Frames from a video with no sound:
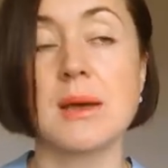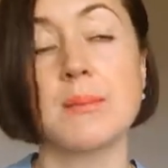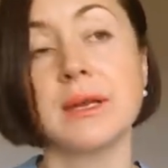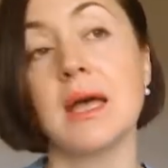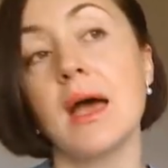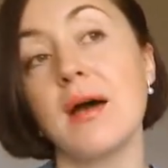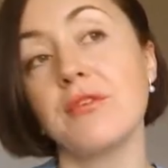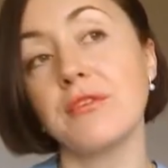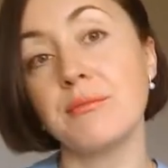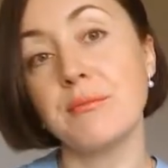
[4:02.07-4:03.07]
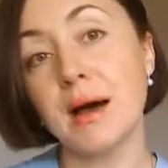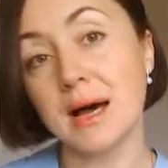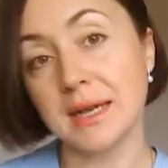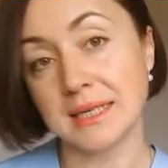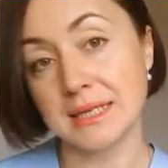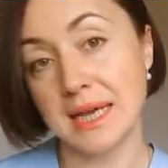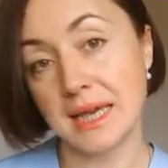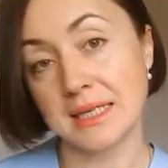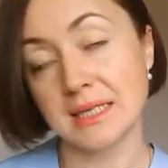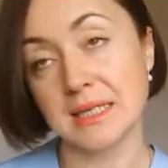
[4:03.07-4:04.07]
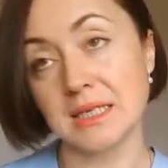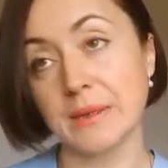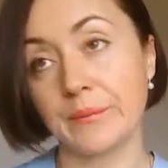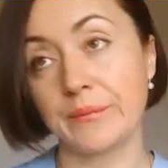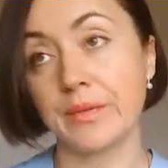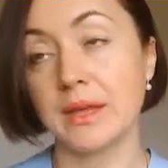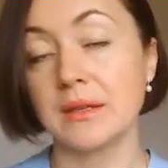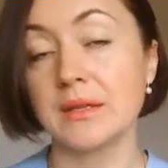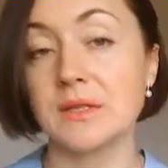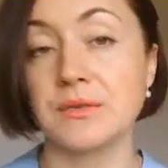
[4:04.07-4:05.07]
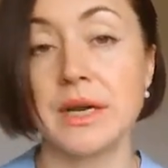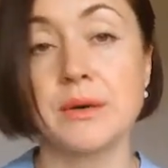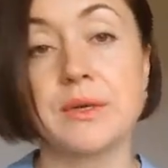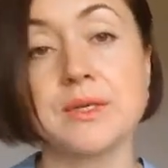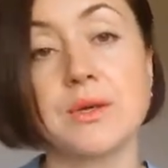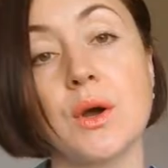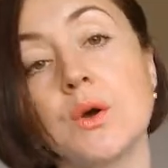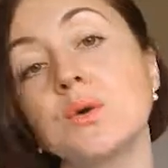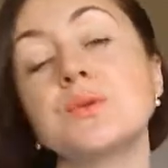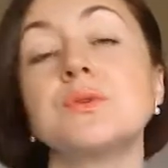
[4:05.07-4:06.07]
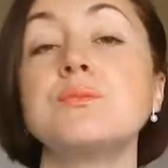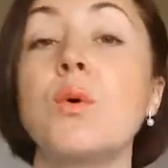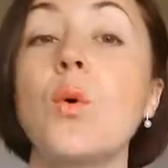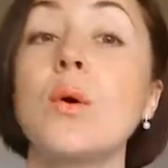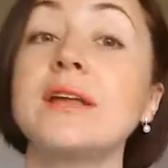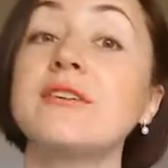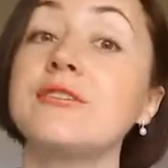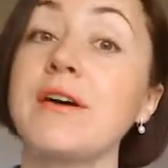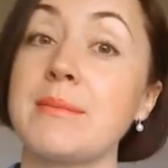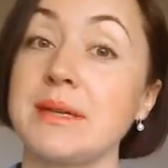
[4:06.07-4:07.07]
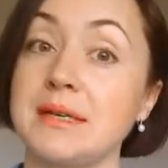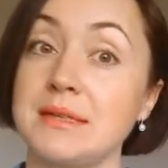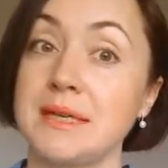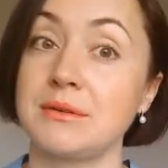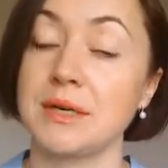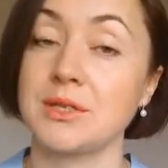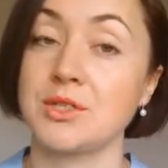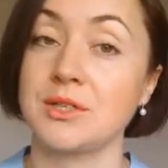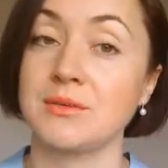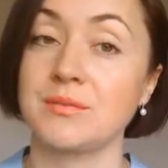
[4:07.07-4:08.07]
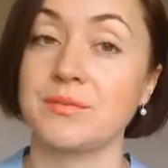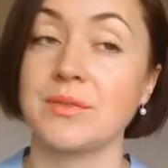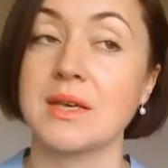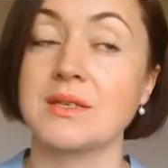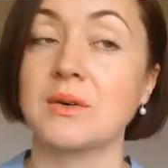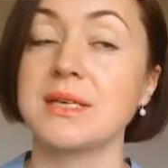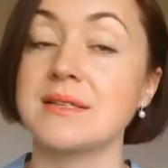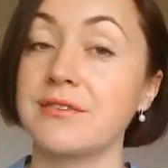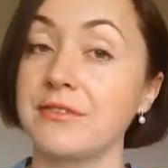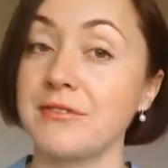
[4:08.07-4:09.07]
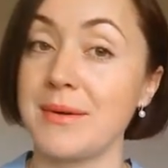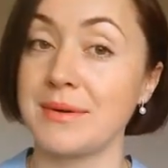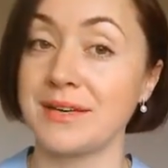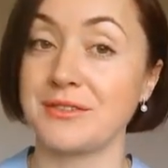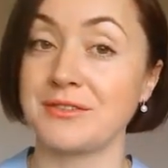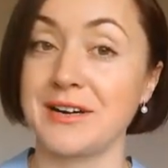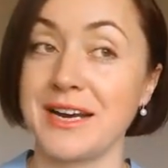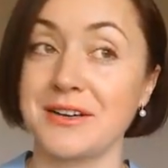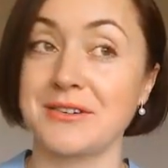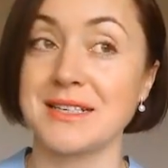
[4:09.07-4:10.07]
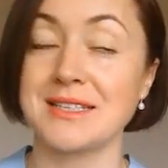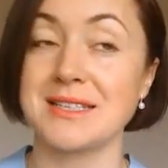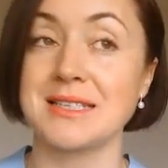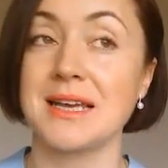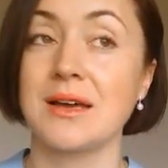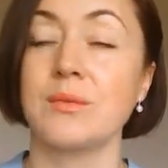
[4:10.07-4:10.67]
But for my taste, this fragrance goes more in a feminine direction. So it is a feminine fragrance.